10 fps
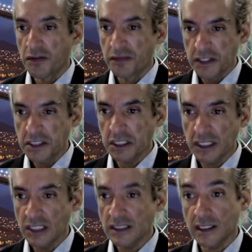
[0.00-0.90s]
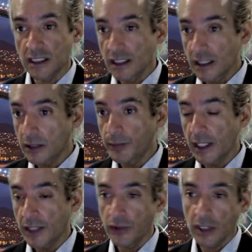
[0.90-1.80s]
Ophiuchus a little
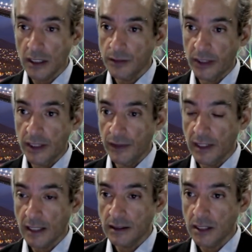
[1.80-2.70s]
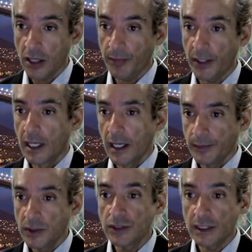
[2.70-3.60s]
bit if you guys believe in that stuff, but
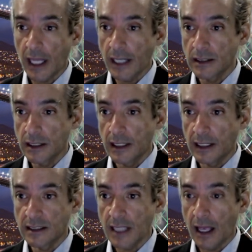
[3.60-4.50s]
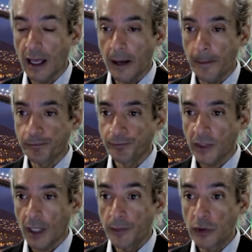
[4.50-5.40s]
using that as an example, um,
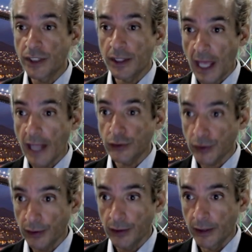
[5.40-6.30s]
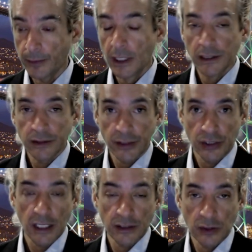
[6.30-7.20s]
I'm using that term so
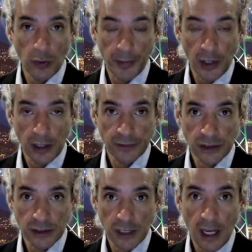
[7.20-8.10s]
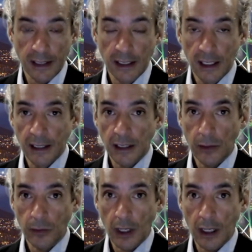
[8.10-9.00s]
that you guys know what part of the sky
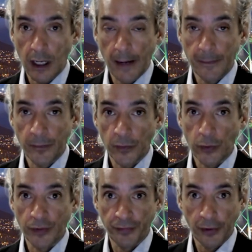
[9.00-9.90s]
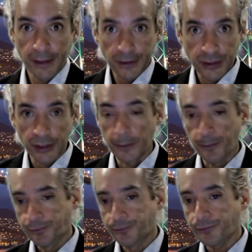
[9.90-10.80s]
that uh, I'm referring to.